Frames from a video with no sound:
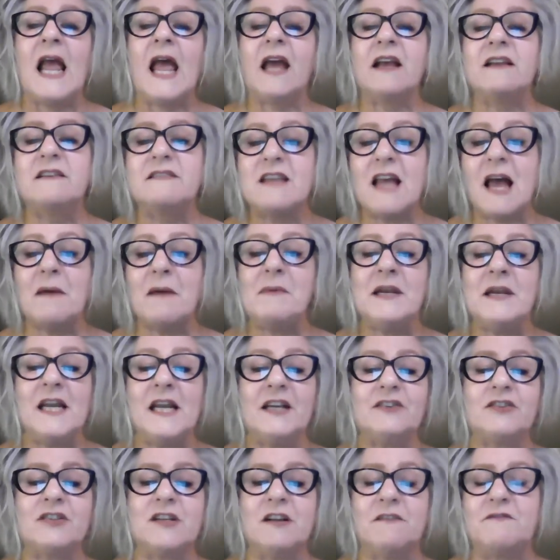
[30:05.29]

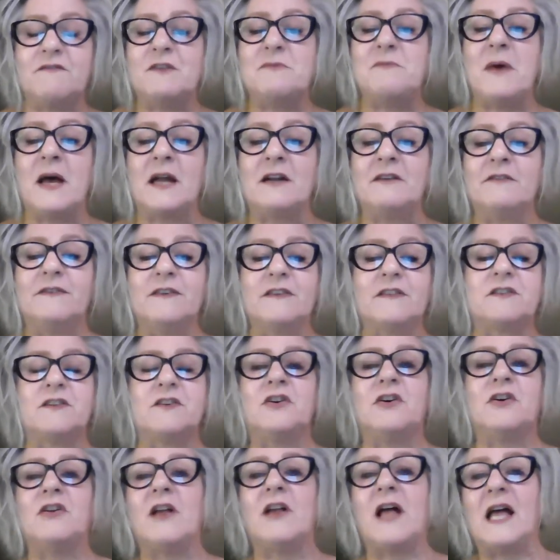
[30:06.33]
Examination of the
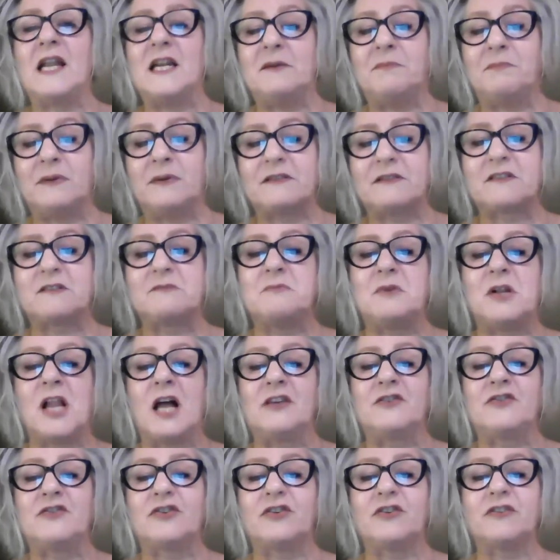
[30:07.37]
metaphysical and
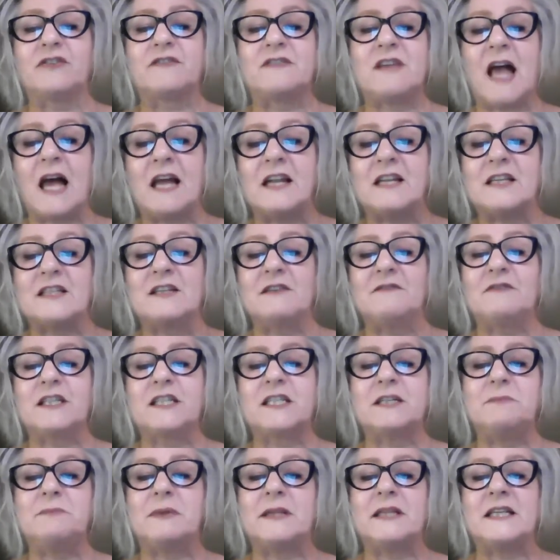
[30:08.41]
epistemological status of
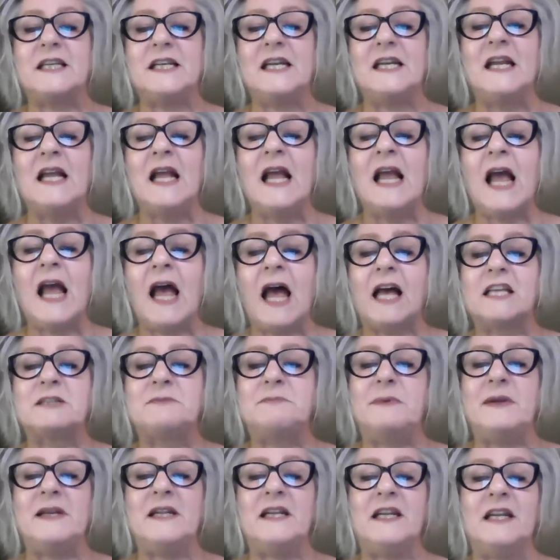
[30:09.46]
disability has
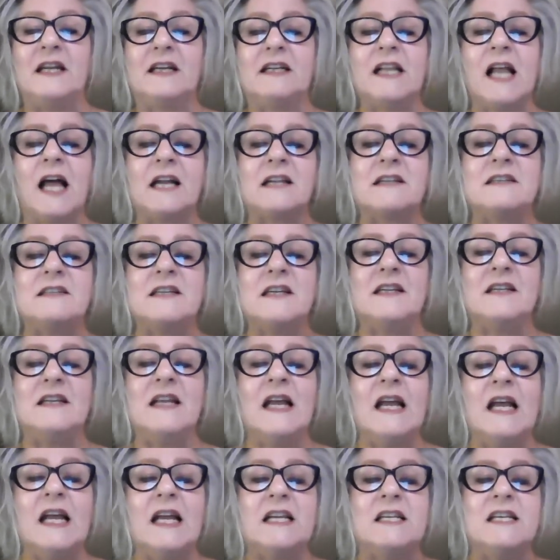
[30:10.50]
been neglected.
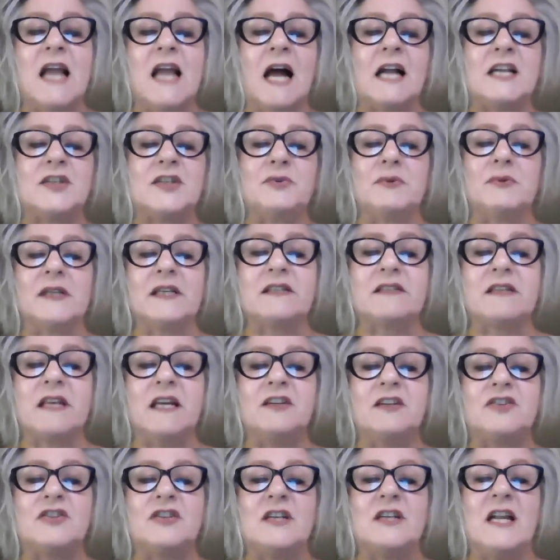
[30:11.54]

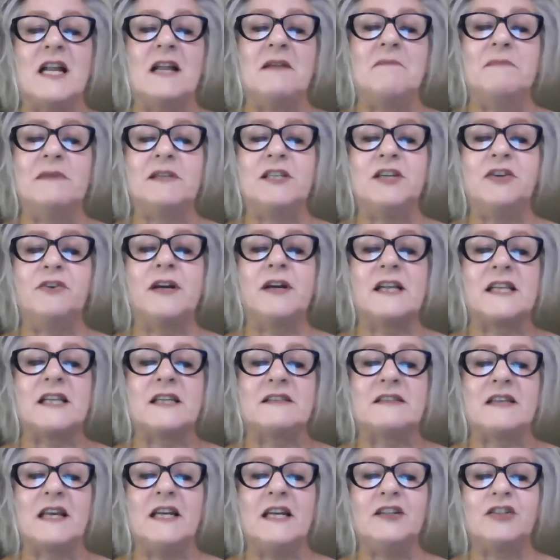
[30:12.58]
Naturalization and
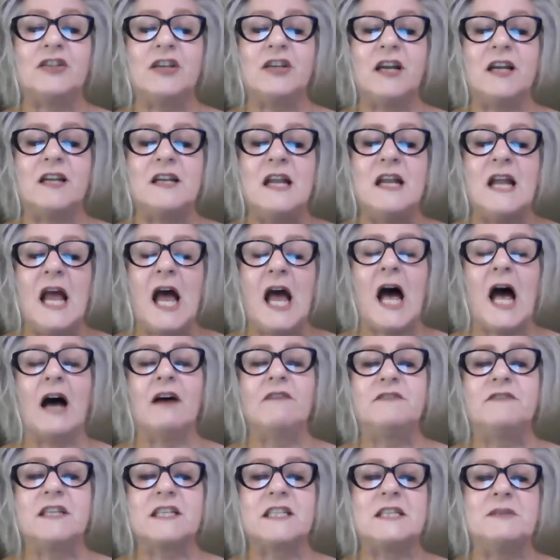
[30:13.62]
materialization
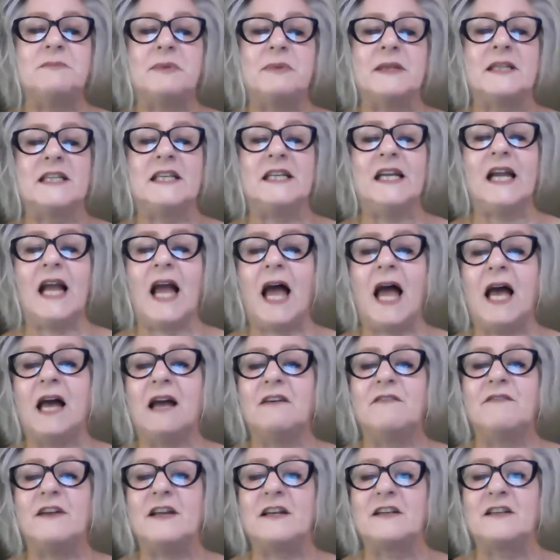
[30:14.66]
of disability
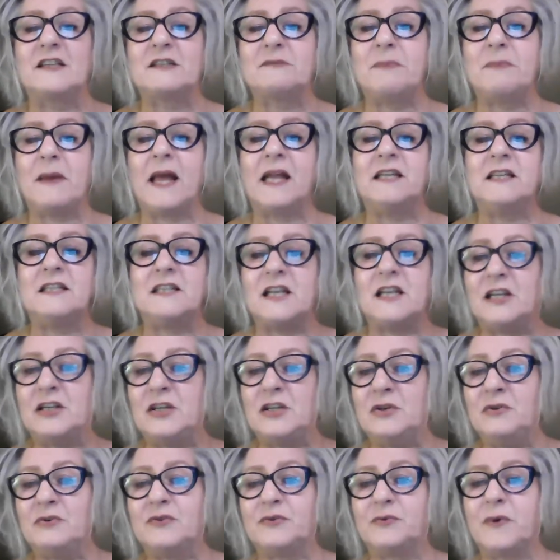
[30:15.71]
have expanded in
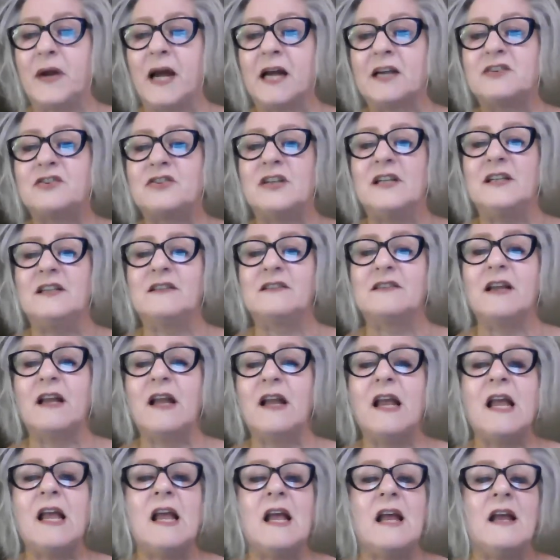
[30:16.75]
new directions.